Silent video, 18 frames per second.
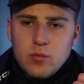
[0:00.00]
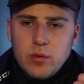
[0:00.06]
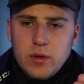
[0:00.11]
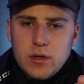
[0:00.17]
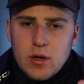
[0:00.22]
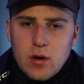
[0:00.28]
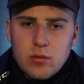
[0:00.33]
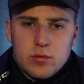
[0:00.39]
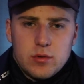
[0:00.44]

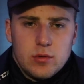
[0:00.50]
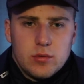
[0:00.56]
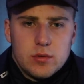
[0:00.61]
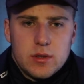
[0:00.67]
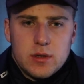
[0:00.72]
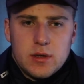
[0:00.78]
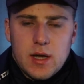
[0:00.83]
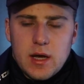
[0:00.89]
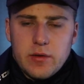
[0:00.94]
We don't do
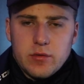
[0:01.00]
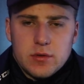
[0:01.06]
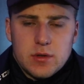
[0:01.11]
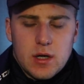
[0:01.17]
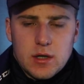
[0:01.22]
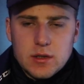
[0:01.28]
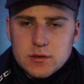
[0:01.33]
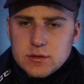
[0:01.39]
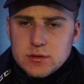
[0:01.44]
what the devil
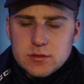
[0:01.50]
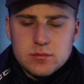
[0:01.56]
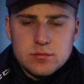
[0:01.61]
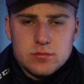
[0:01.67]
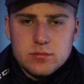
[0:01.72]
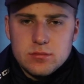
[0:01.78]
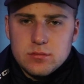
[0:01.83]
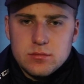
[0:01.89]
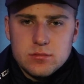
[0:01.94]
does.
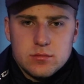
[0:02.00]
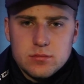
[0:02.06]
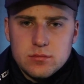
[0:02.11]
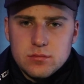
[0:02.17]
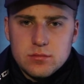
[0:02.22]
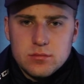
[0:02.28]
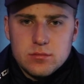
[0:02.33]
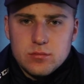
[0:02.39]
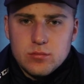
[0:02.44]

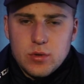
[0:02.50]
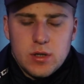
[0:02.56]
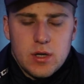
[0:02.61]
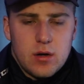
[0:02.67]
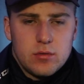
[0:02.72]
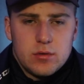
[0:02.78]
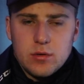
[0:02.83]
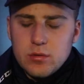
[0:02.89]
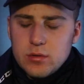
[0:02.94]
We
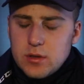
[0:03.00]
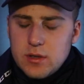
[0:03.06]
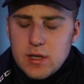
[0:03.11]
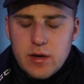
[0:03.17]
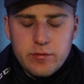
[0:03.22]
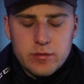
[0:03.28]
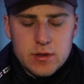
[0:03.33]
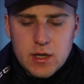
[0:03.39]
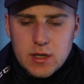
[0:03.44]
don't do what the
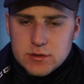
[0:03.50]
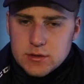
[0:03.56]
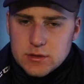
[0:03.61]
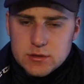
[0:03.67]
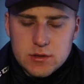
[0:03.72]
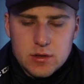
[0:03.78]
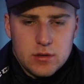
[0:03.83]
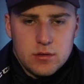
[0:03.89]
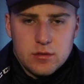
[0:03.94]
devil tells
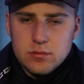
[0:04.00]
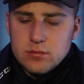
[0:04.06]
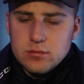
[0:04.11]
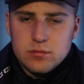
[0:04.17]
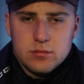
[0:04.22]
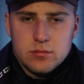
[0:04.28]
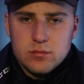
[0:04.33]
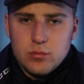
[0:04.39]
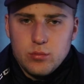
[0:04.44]
us to do.
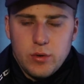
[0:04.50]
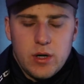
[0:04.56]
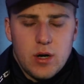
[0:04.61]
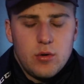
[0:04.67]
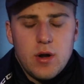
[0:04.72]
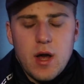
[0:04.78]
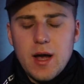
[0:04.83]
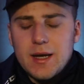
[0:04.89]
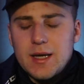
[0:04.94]
We
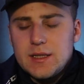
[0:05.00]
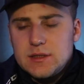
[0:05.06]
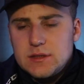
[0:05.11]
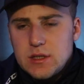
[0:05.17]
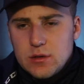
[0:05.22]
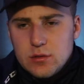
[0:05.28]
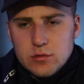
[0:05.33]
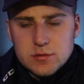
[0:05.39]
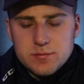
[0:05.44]
do not get
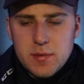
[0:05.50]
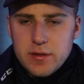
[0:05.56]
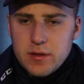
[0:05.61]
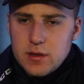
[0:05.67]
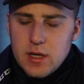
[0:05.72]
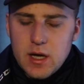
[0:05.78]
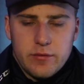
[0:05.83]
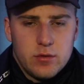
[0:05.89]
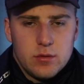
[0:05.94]
seduced by
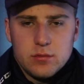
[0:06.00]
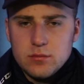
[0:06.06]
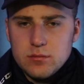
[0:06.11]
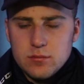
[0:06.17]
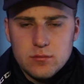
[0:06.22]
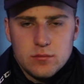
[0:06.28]
the devil.